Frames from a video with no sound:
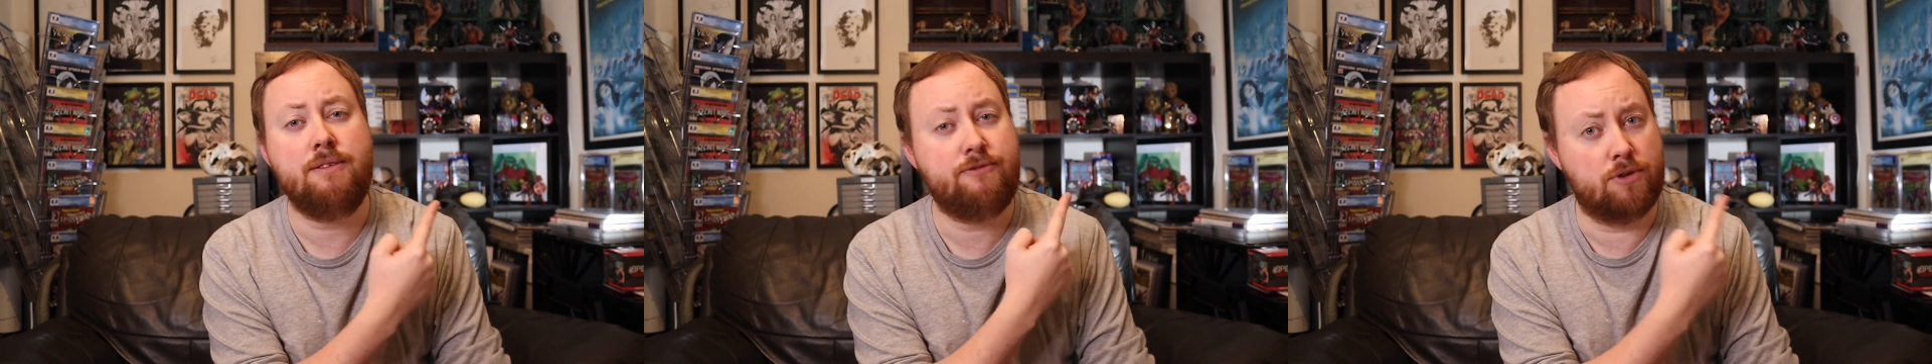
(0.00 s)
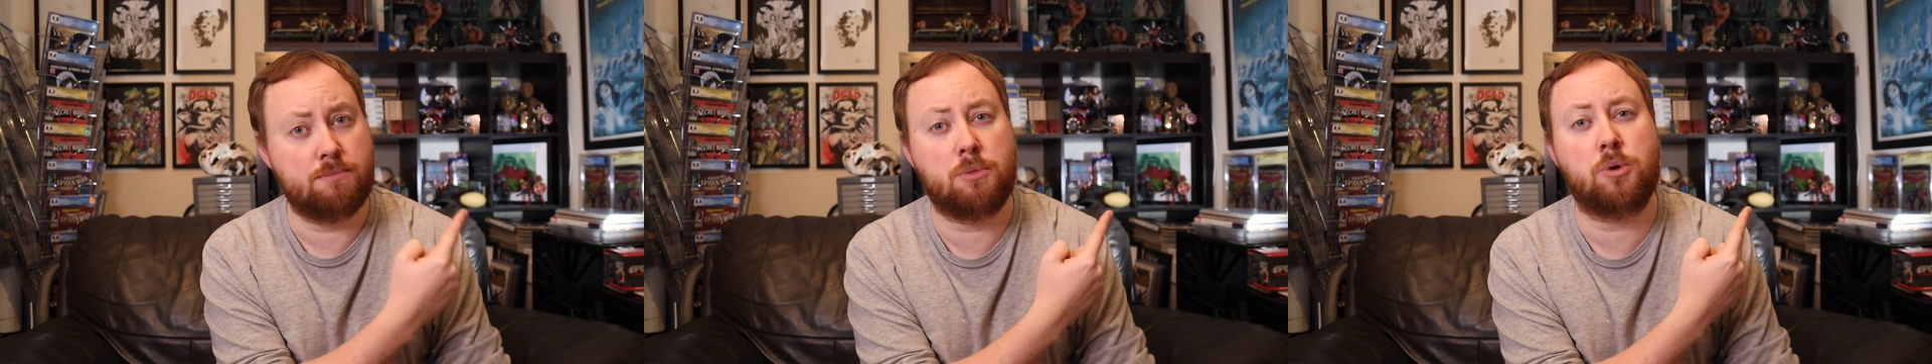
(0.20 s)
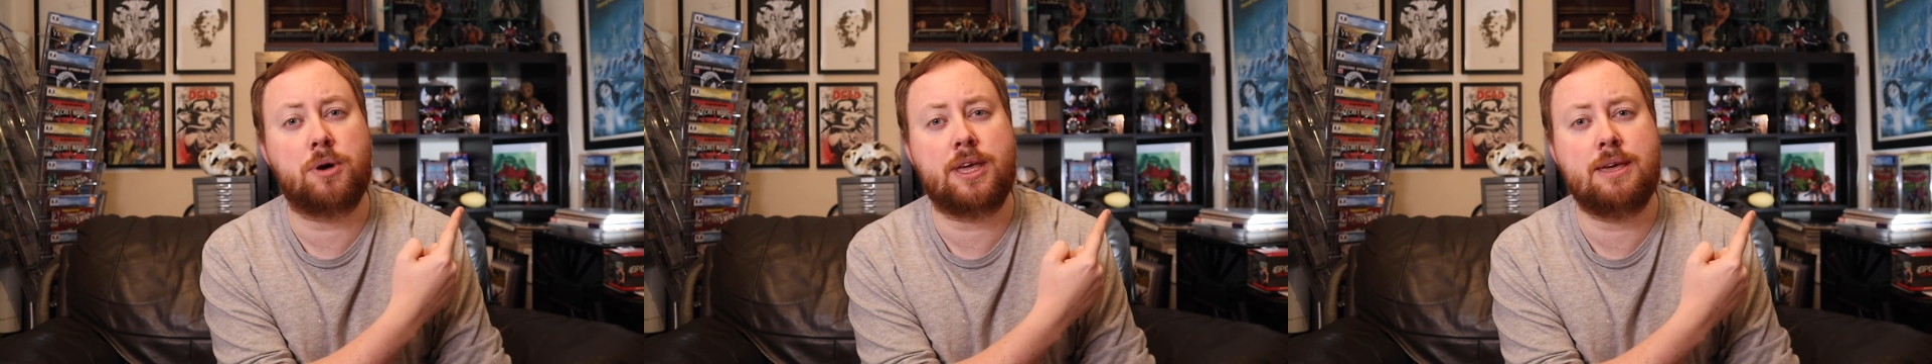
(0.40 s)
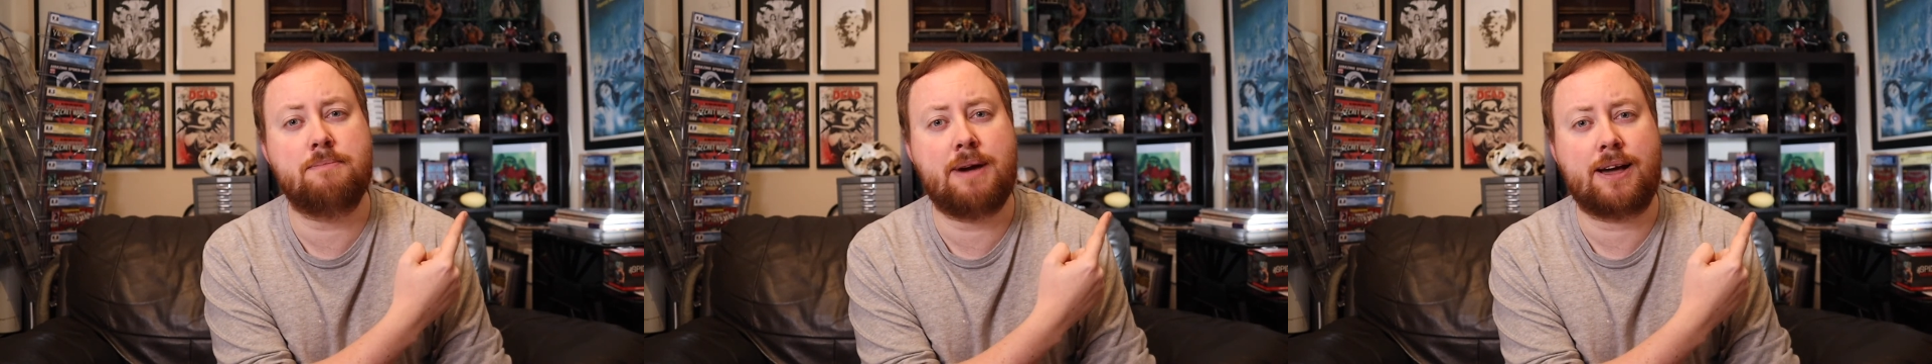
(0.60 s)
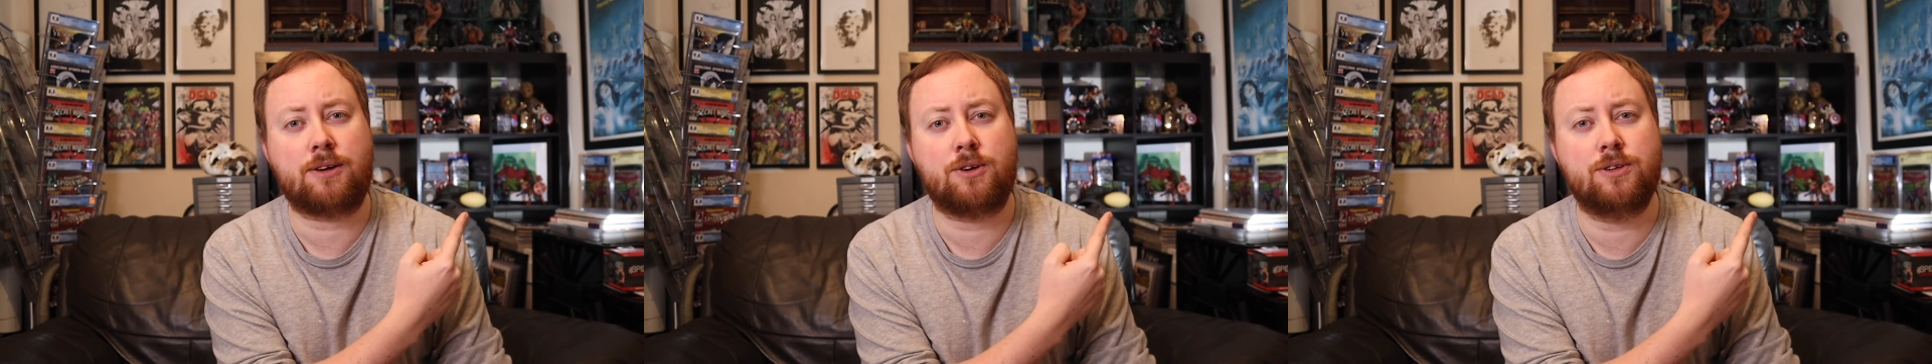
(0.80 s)
for more
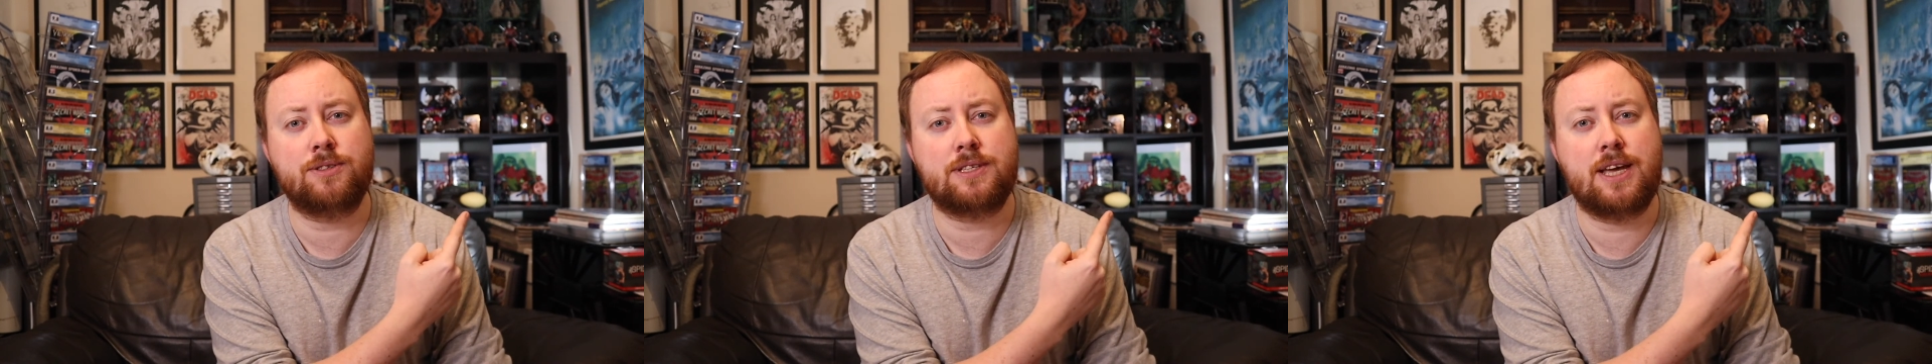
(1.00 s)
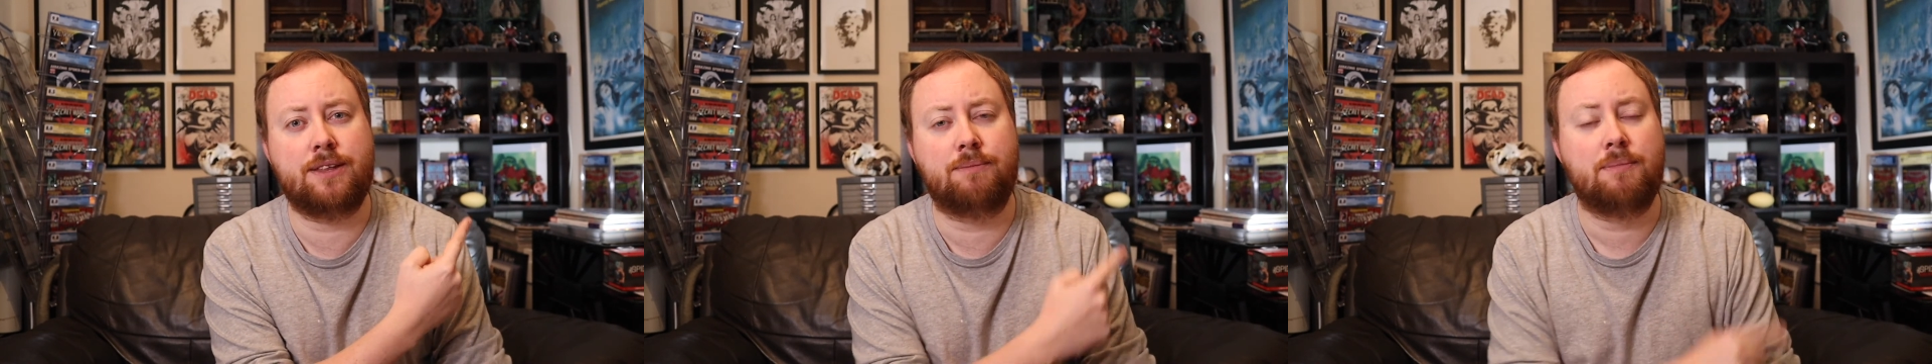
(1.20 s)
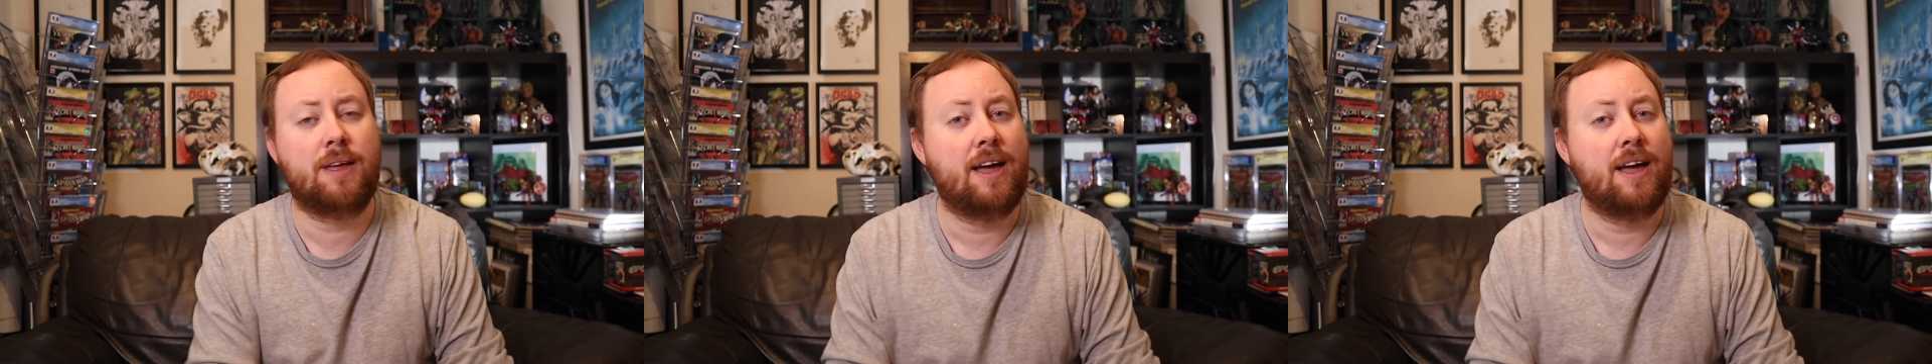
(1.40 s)
He-Man content.